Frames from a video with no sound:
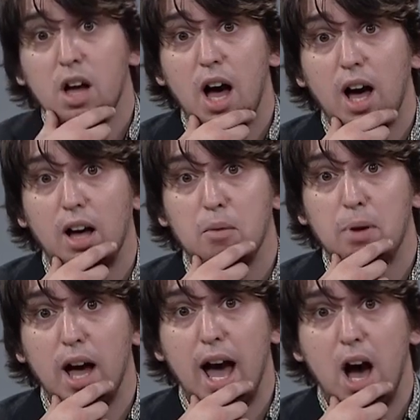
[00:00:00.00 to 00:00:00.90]

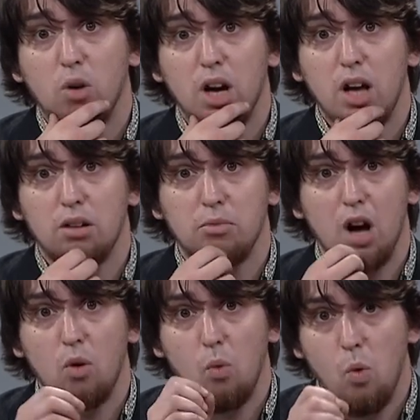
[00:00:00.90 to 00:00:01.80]
But how come
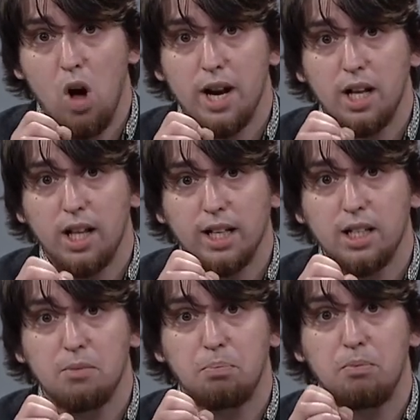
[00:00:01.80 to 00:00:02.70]
not one
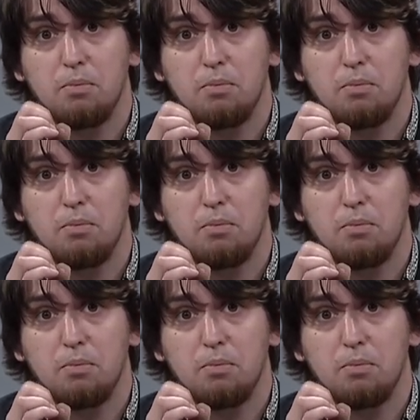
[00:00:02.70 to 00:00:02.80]
elected